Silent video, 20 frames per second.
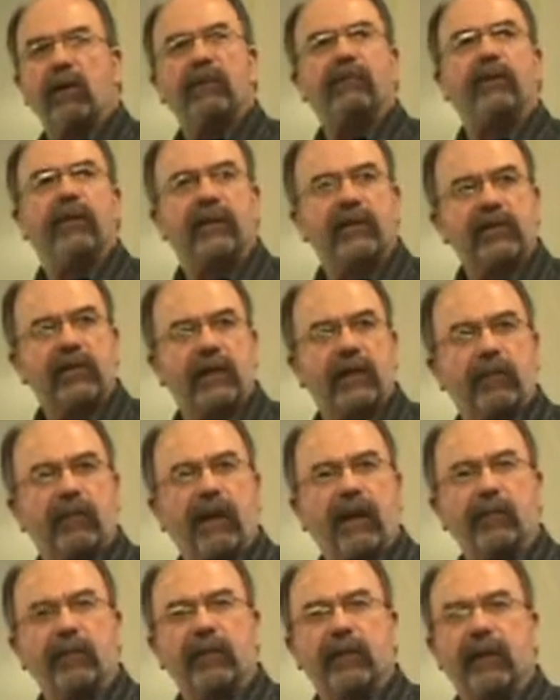It's roughly the same
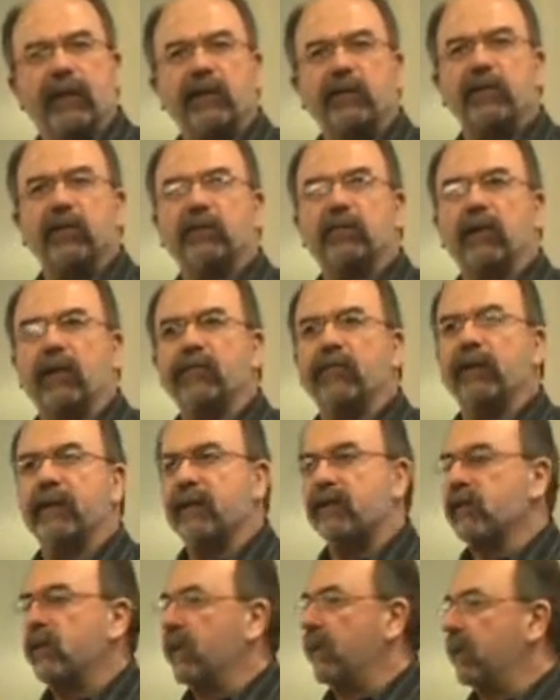population,
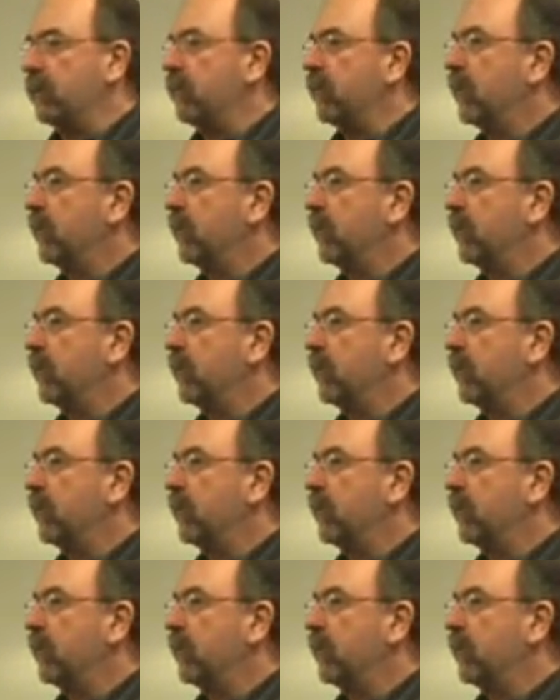roughly the same